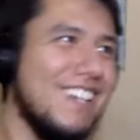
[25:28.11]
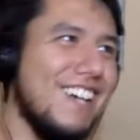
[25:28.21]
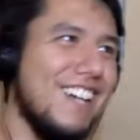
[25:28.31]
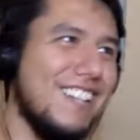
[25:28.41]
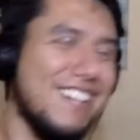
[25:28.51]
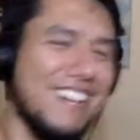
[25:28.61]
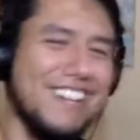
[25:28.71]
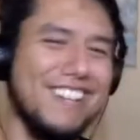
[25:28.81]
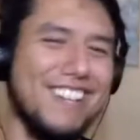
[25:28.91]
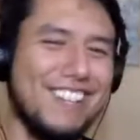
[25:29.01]
at the
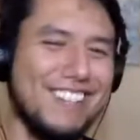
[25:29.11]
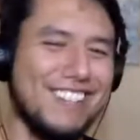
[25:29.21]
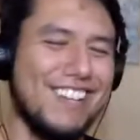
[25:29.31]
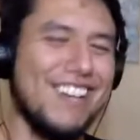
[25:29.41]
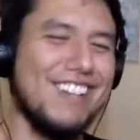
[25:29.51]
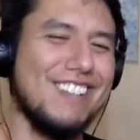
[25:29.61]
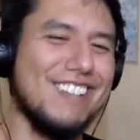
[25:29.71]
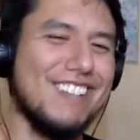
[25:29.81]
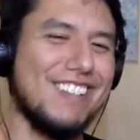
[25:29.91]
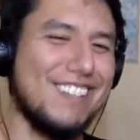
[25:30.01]
end, like the guy's
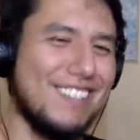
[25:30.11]
like,